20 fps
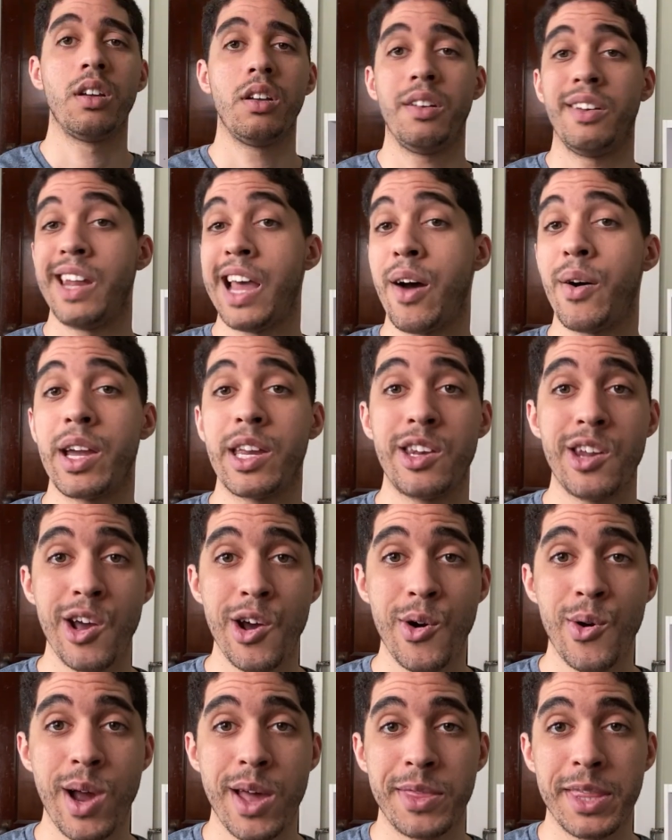Now I
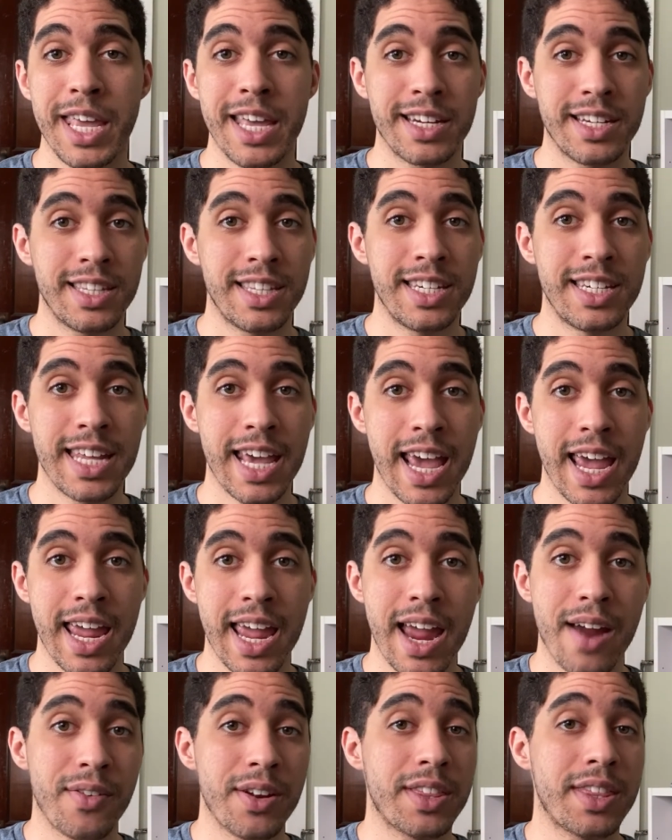know at the end of the day
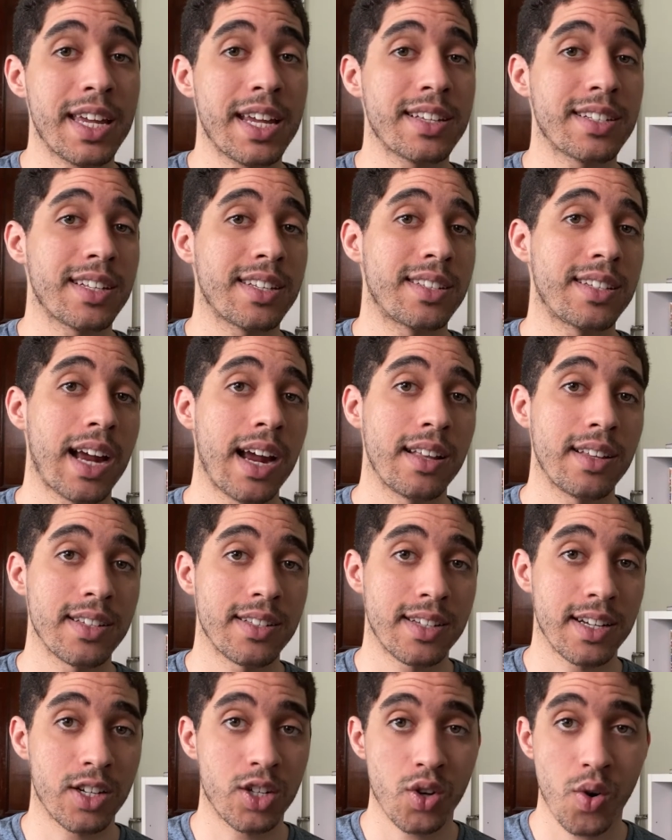everything is a
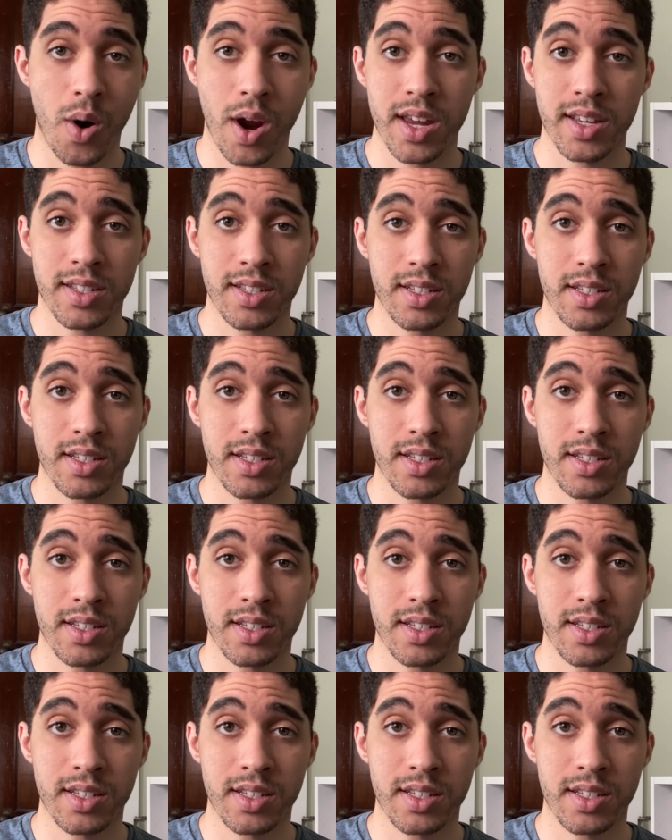stylistic choice,